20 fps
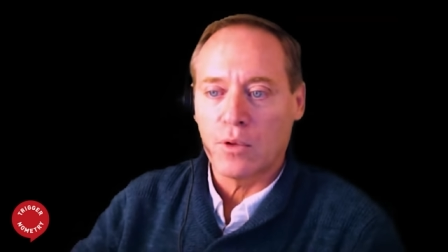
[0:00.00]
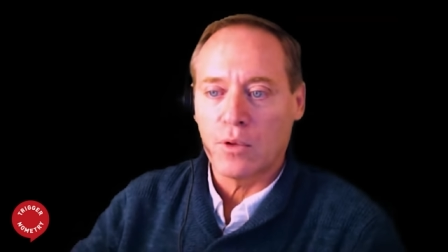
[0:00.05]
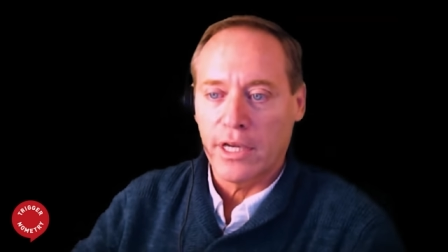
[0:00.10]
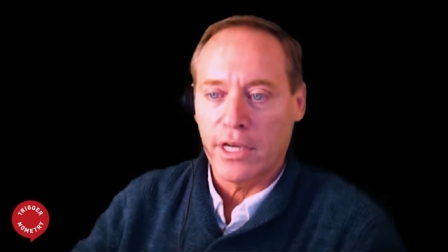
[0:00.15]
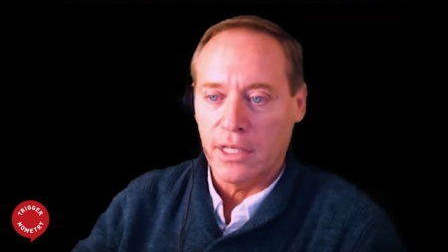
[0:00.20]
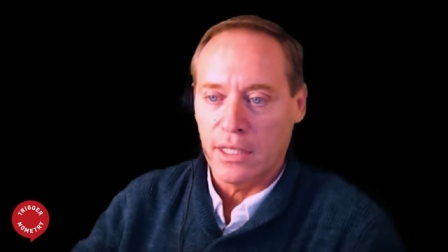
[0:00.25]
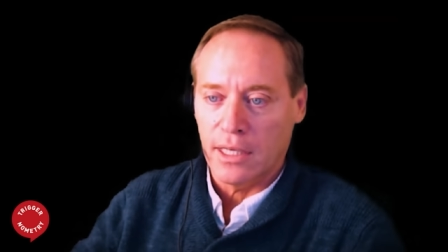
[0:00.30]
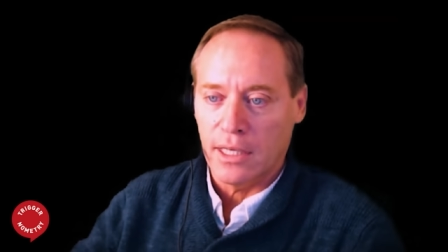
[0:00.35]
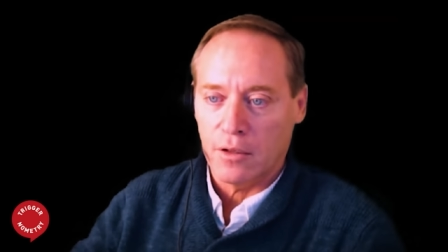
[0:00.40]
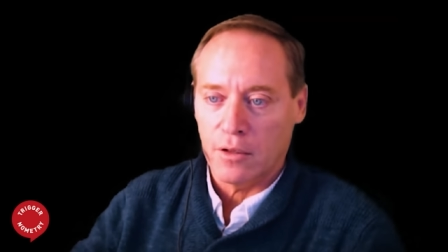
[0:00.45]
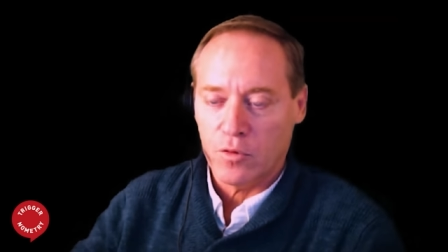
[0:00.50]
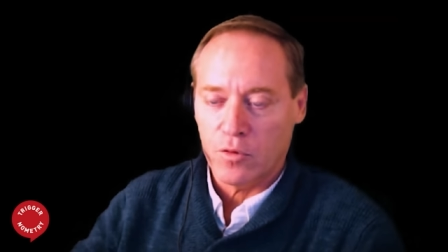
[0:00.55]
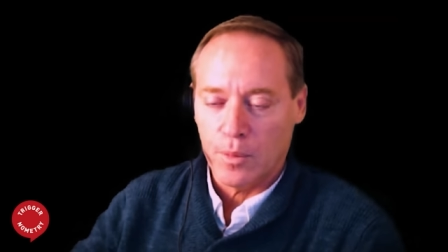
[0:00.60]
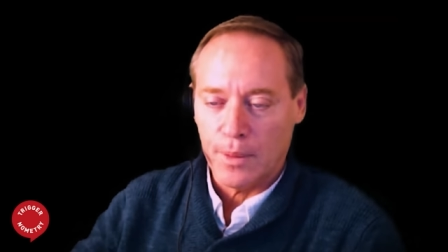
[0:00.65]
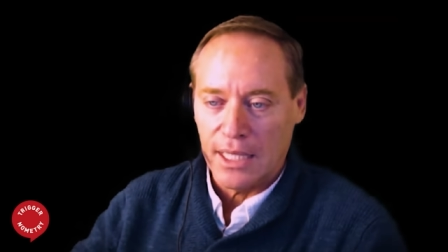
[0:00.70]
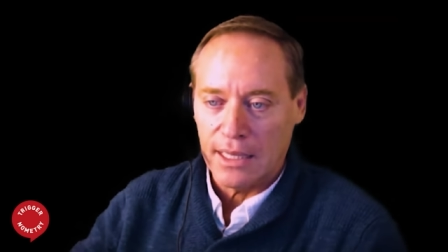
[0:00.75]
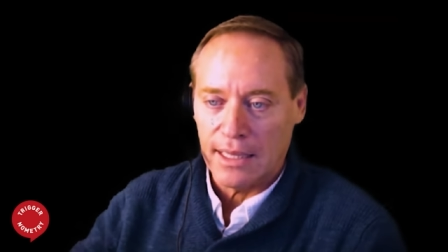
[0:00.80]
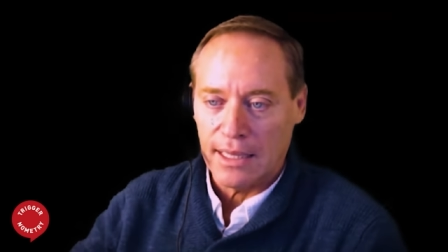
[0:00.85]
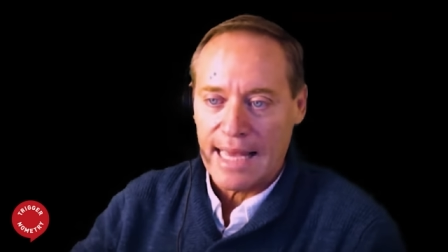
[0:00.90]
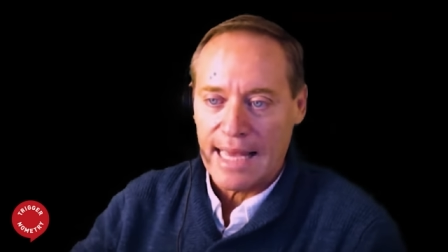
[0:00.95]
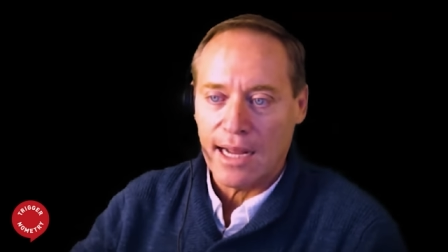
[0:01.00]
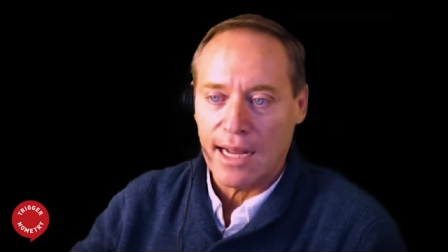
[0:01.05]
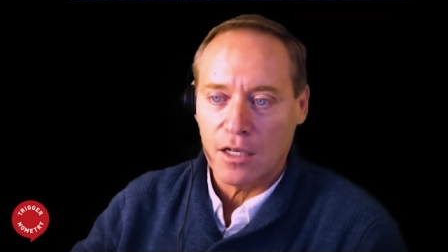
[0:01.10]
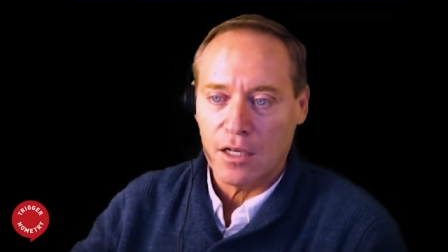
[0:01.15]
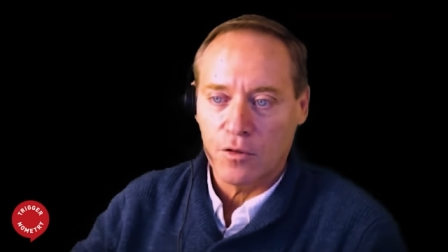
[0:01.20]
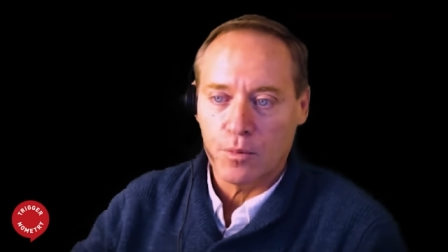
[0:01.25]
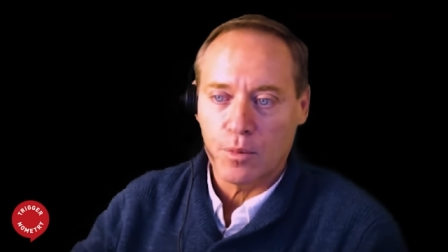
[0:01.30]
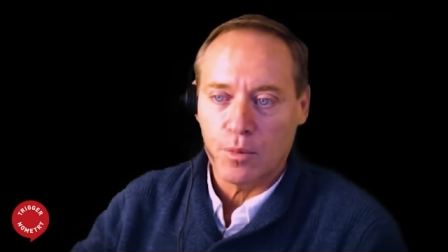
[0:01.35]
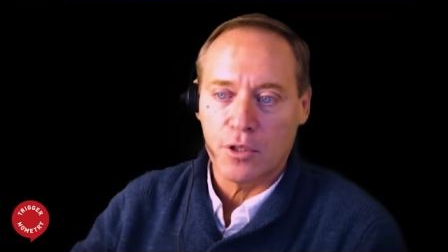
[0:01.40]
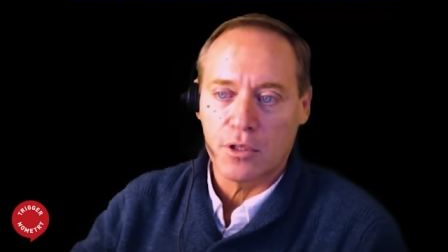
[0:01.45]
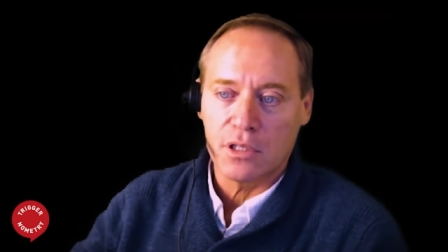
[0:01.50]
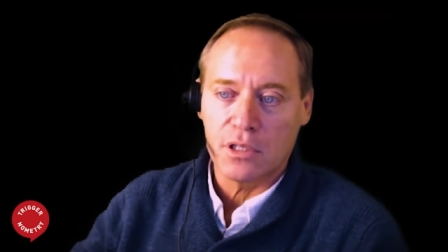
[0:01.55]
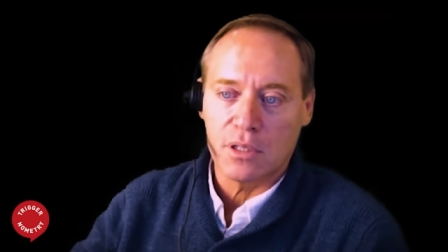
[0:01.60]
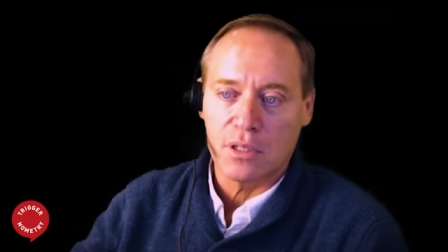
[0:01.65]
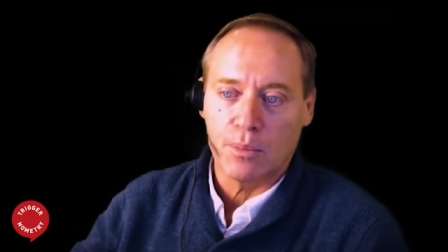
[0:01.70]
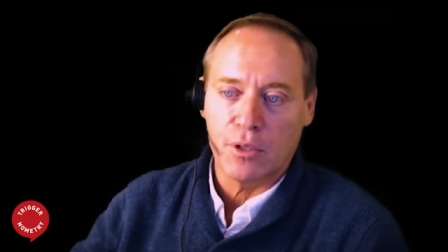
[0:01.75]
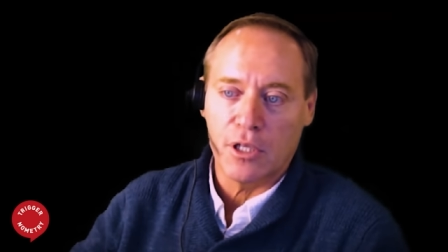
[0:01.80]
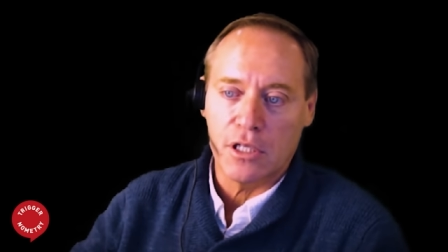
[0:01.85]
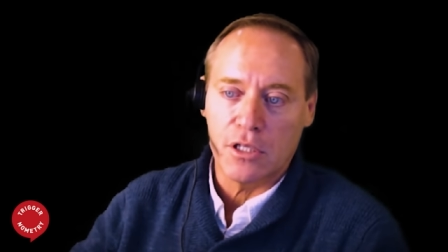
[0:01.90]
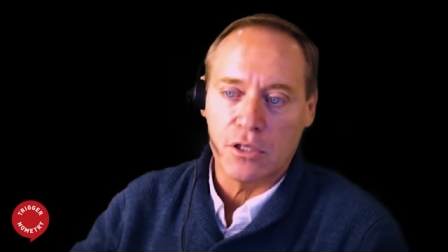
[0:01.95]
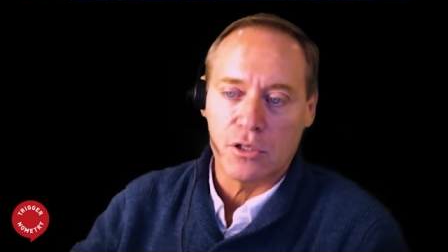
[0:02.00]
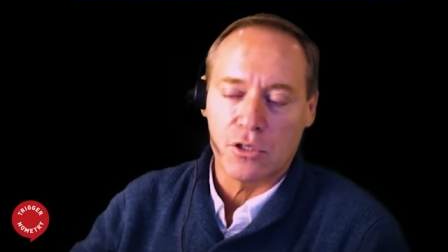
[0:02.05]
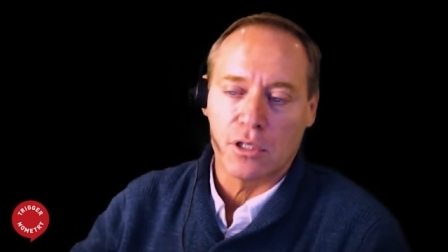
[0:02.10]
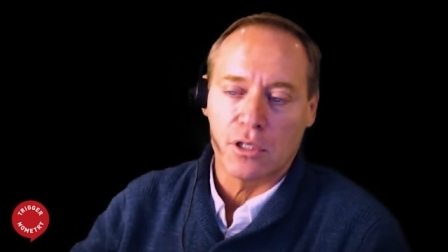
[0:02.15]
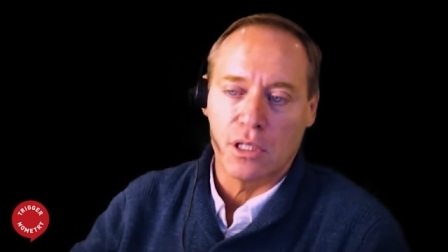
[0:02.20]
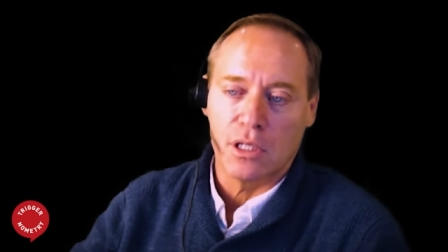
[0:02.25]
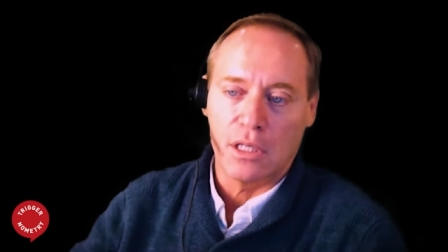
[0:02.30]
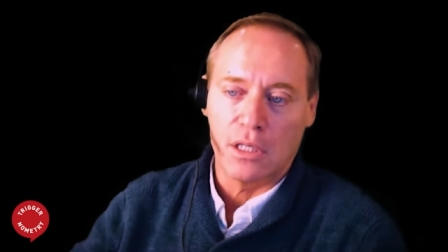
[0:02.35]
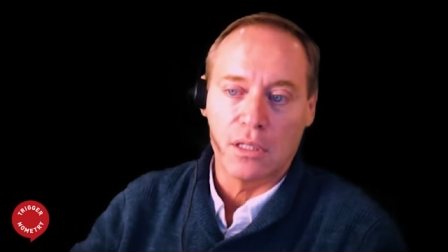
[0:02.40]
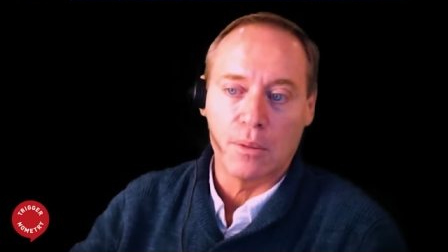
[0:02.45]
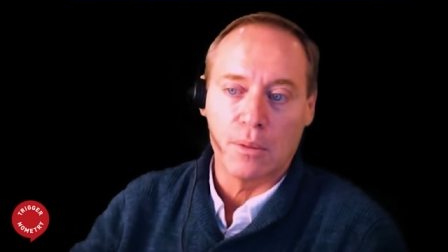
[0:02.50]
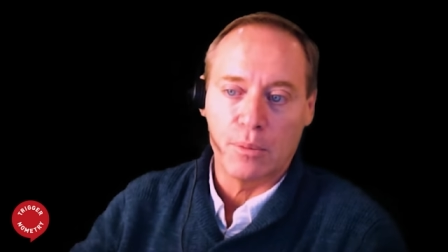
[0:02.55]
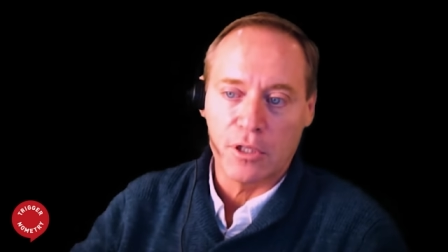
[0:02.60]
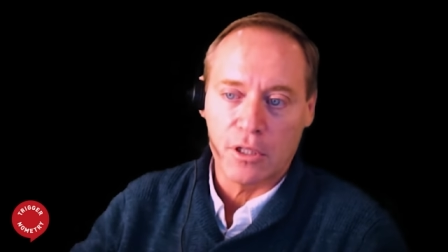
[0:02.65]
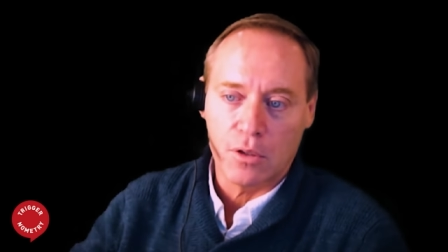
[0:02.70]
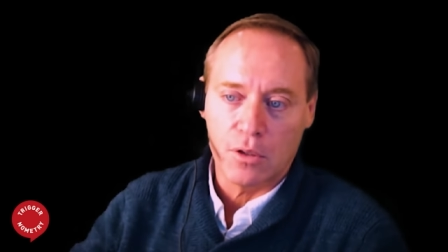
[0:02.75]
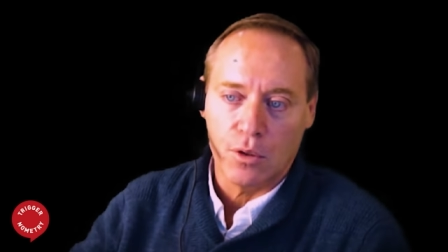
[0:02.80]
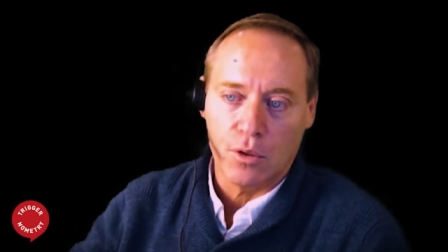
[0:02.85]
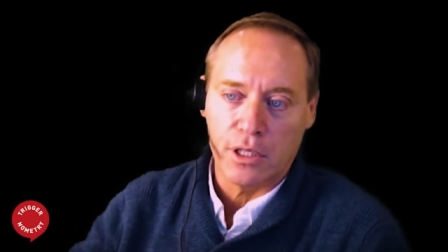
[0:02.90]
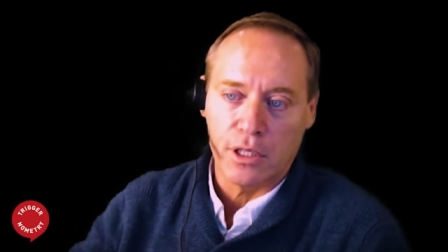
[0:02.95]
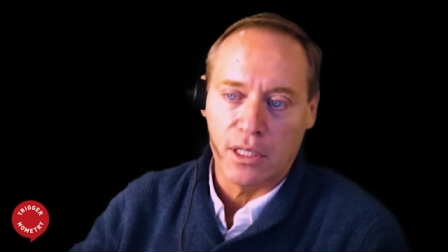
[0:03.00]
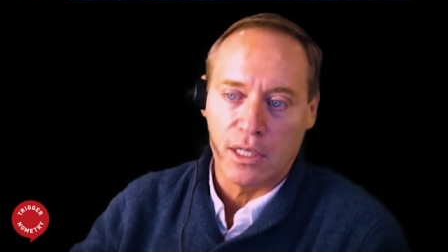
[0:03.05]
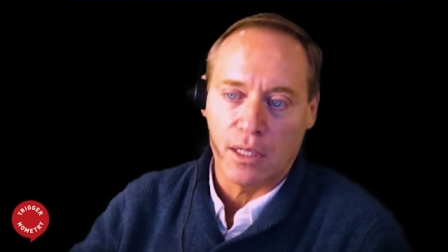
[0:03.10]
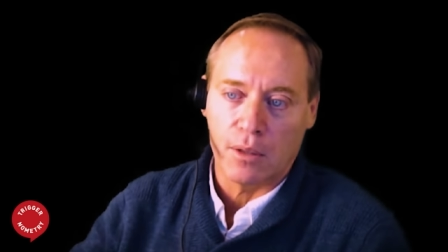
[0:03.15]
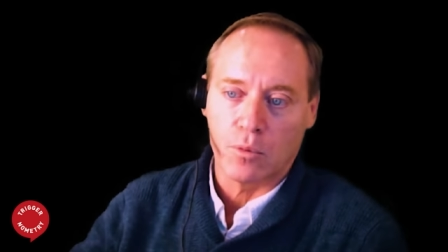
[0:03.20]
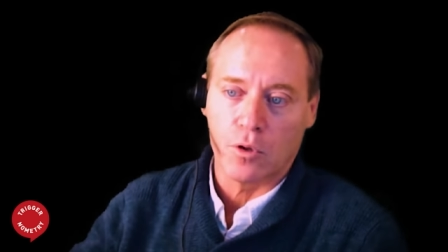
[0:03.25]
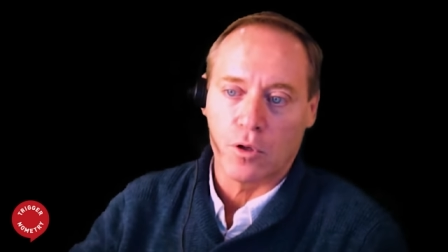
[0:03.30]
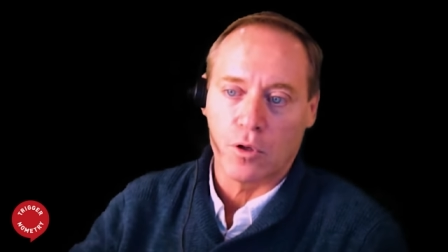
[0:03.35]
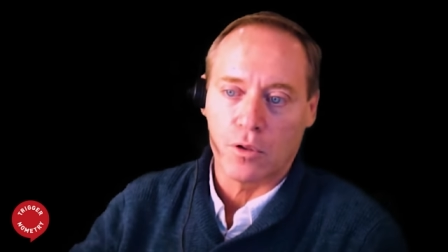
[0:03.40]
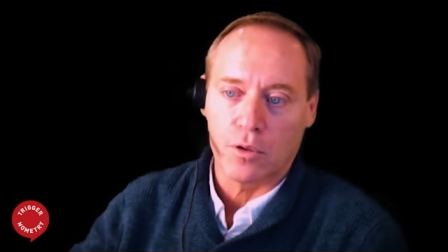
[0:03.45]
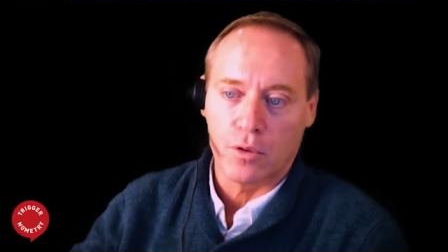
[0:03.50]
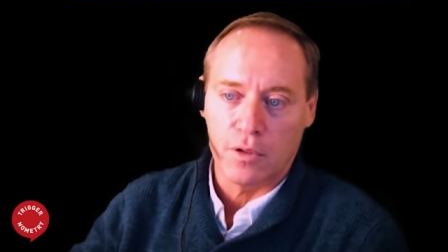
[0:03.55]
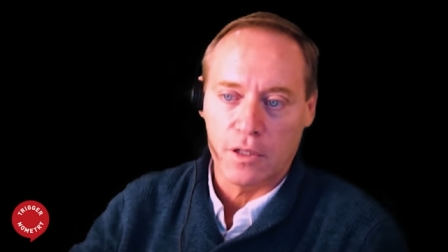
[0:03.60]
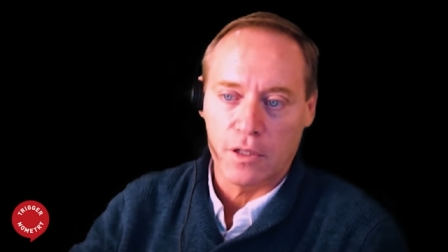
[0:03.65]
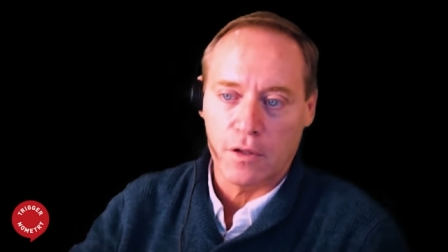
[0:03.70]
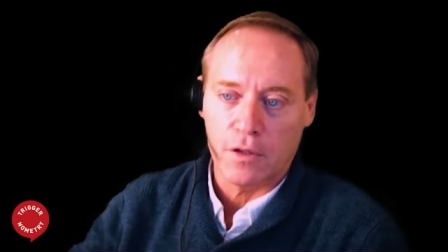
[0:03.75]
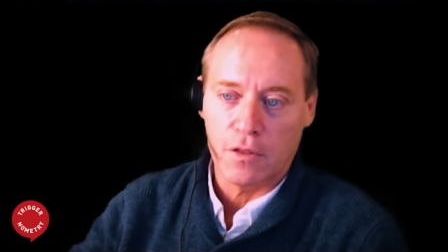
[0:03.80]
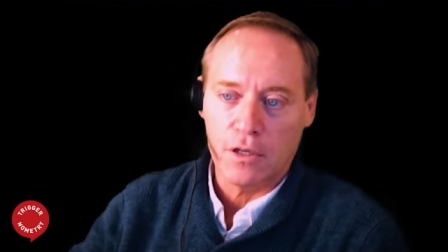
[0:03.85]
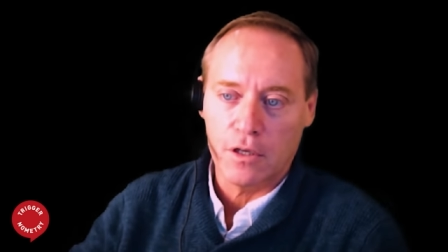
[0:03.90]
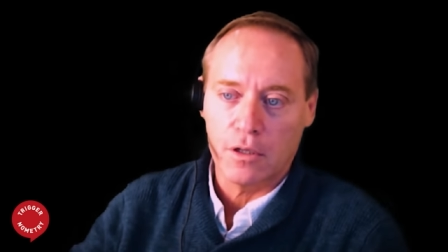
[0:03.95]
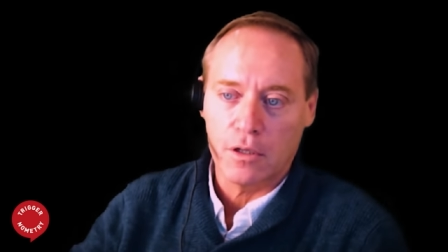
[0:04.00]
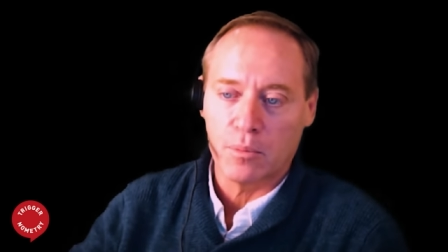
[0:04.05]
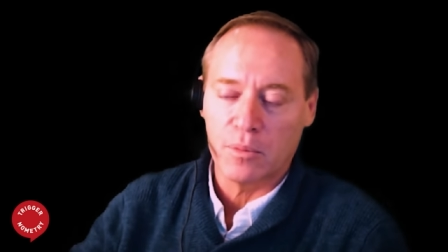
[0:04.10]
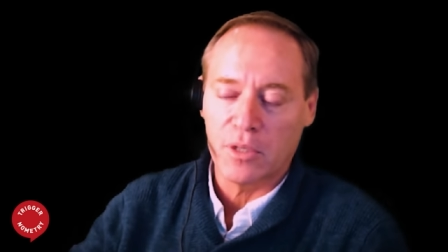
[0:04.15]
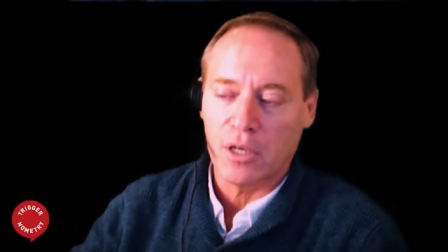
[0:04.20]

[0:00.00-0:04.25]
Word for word: right now for my lack of participation in the Bitcoin network or the Ethereum